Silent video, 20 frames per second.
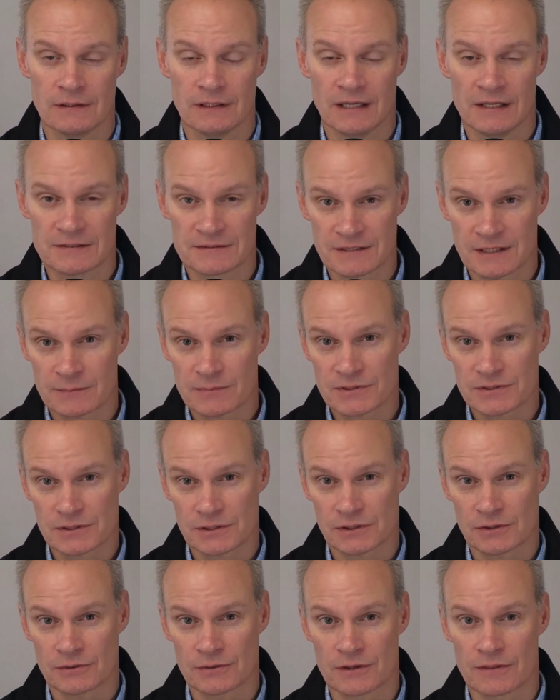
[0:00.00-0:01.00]
In
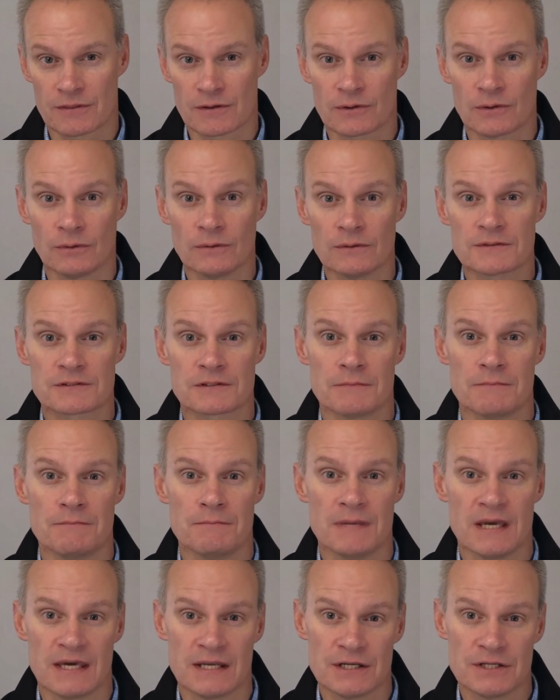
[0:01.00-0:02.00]
cybersecurity, the goal is to
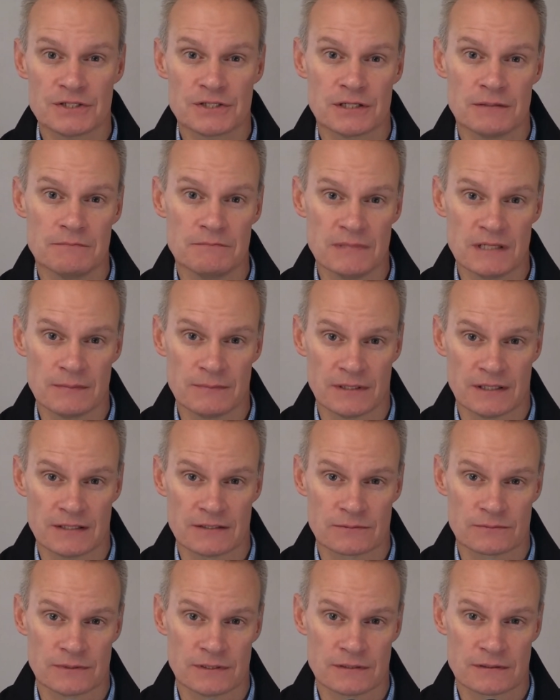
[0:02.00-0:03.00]
manage and
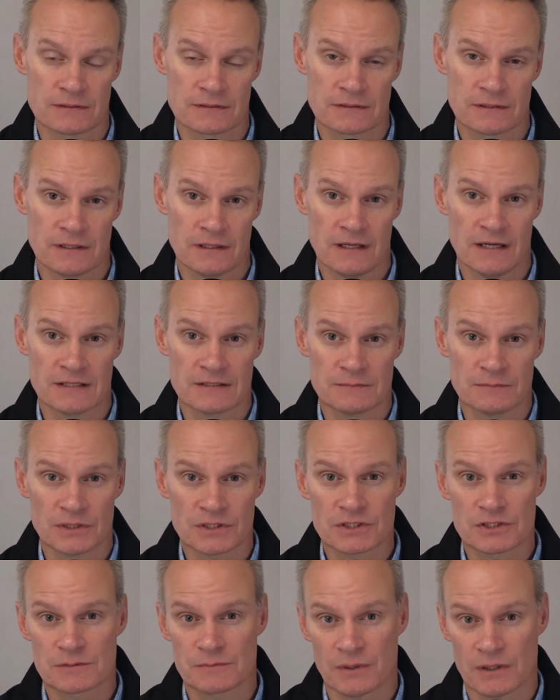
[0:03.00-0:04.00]
minimize risks as
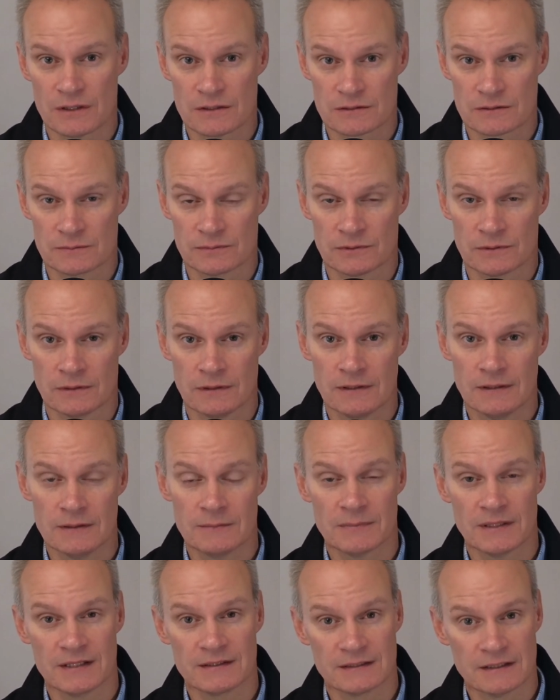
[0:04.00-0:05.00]
much as possible
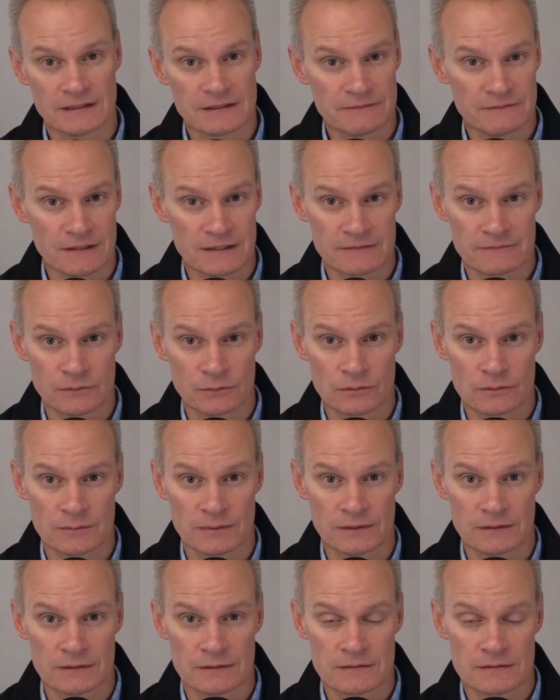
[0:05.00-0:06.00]
by identifying
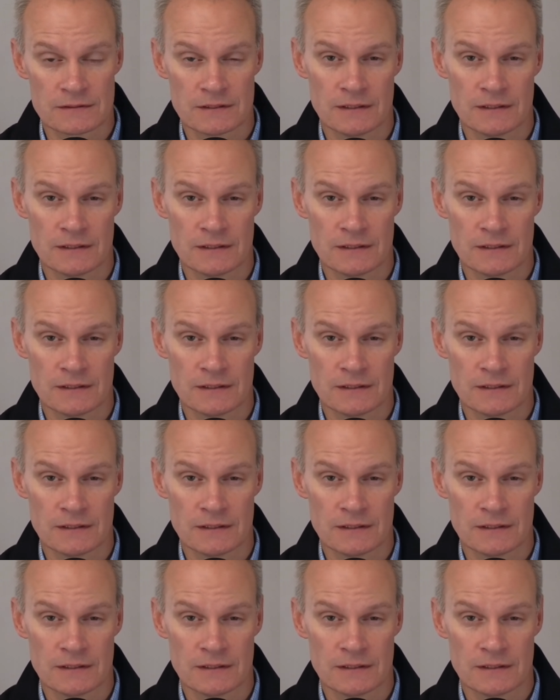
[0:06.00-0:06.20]
vulnerabilities